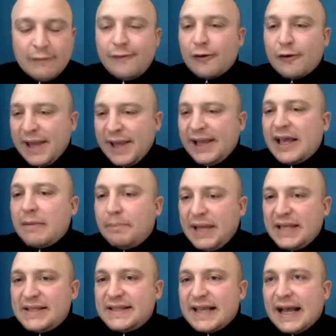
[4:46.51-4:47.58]
for make a
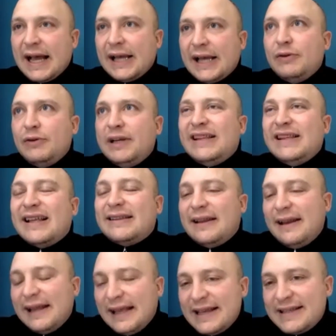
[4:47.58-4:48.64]
pizza, you need at
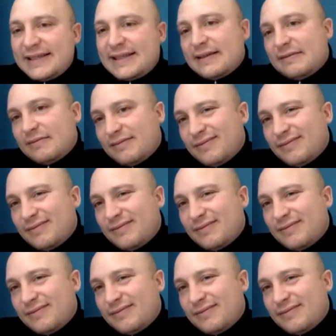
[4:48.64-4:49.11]
least